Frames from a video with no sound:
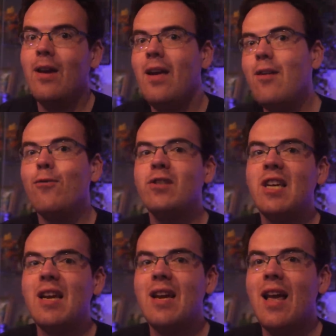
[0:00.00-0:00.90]
His
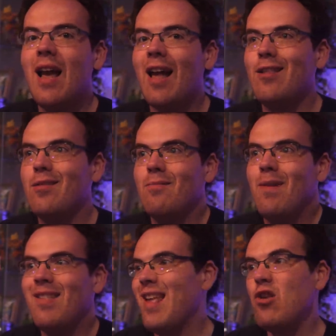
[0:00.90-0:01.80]
routine has
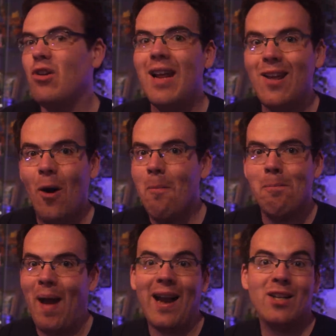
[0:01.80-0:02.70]
essentially gone
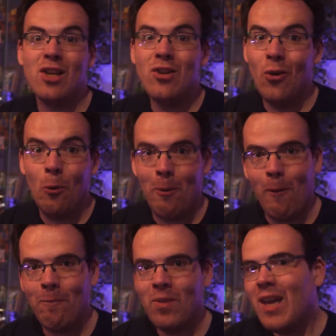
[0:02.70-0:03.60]
back to
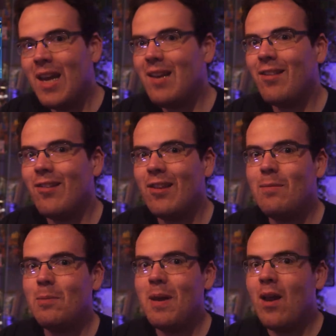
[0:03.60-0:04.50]
normal. He doesn't
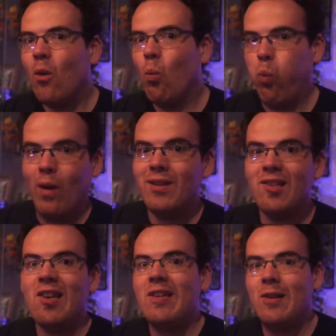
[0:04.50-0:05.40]
seem to be
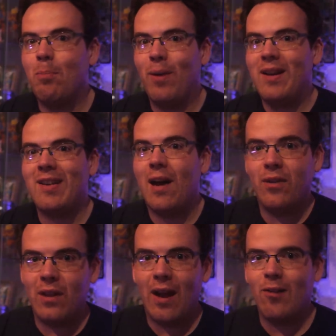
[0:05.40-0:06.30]
wanting to bring down
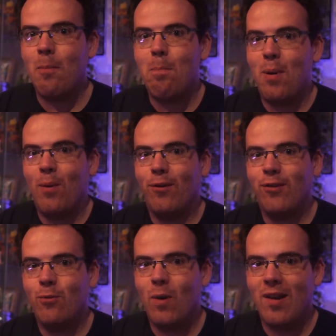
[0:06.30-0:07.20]
the likes of Beerus
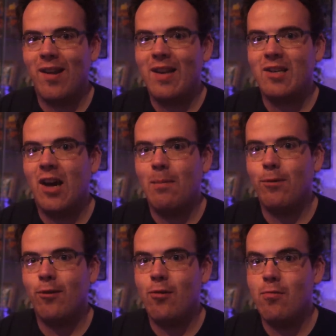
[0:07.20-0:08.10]
and Whis anytime
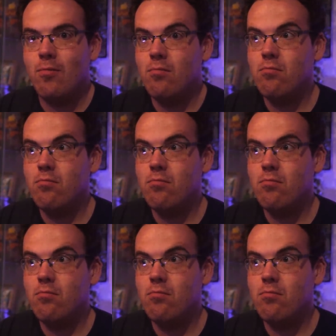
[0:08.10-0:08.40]
soon.